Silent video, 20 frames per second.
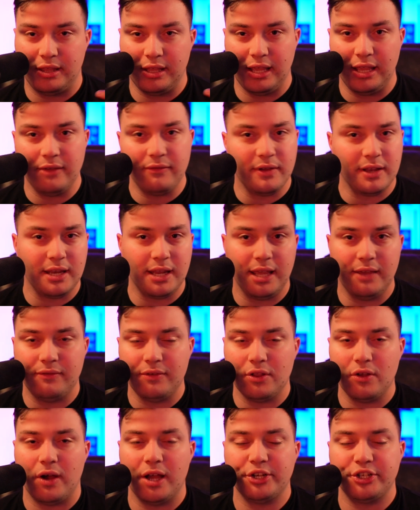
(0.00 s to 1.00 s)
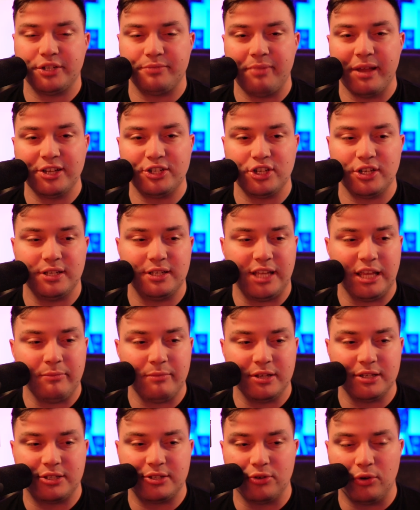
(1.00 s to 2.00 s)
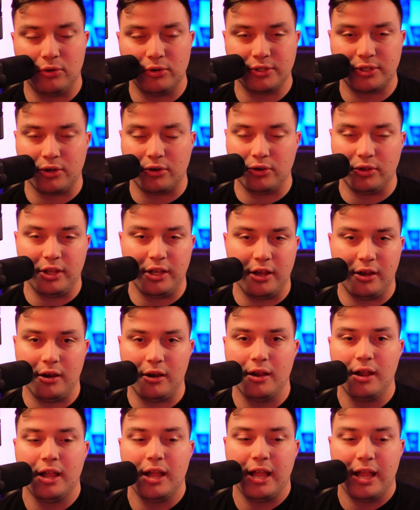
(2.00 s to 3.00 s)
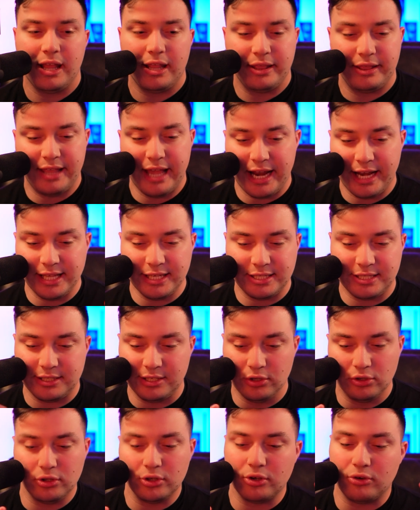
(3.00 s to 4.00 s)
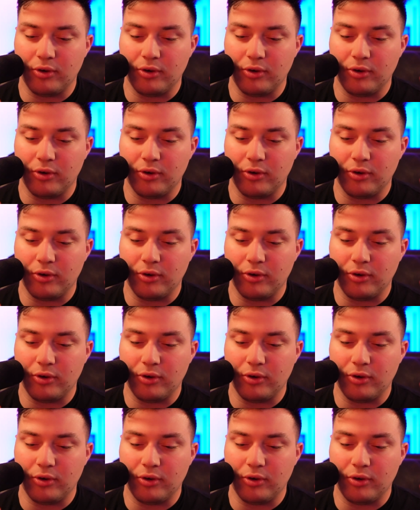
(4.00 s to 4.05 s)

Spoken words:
even though I just mentioned Demon's Souls earlier, that is still a